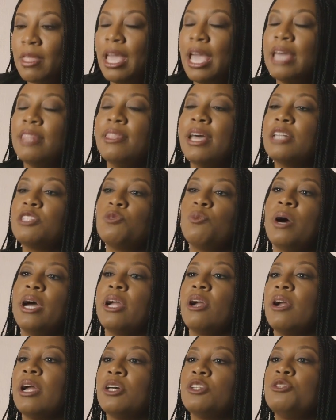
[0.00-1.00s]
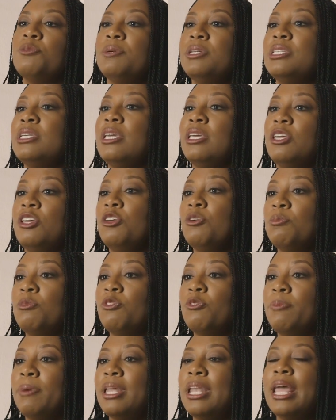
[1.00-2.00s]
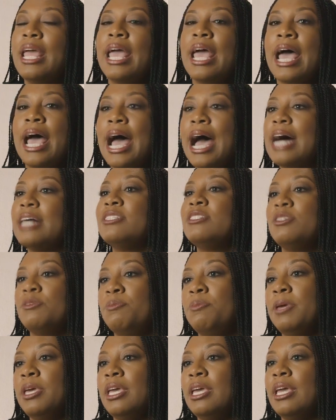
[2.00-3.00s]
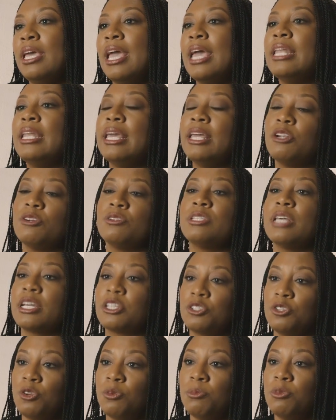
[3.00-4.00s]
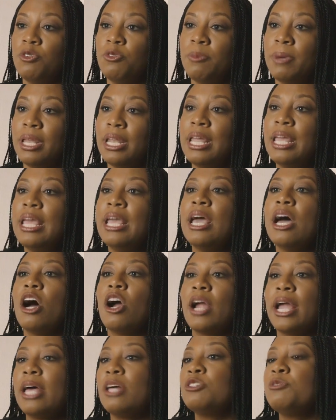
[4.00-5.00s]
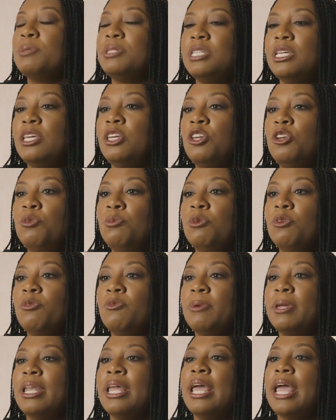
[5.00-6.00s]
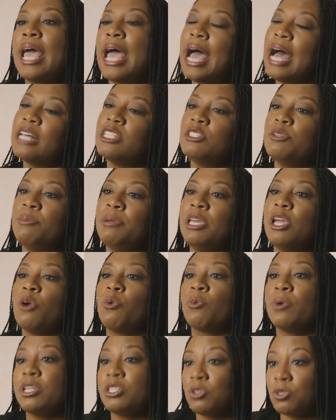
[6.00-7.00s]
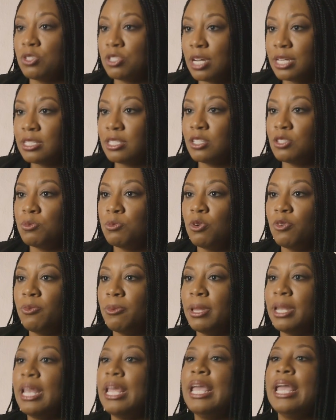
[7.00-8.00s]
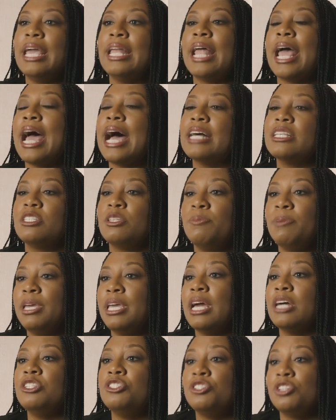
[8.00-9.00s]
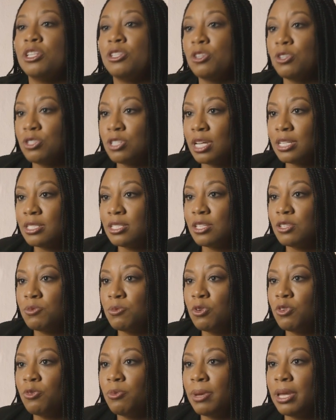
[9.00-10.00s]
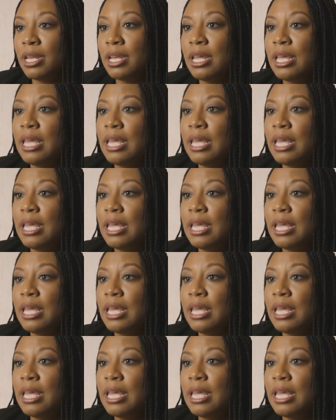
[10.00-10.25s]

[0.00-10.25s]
And that's why our LGBTQ movement has to be an intersectional movement. Our LGBTQ movement has to be a racial justice movement. It has to be a gender justice movement.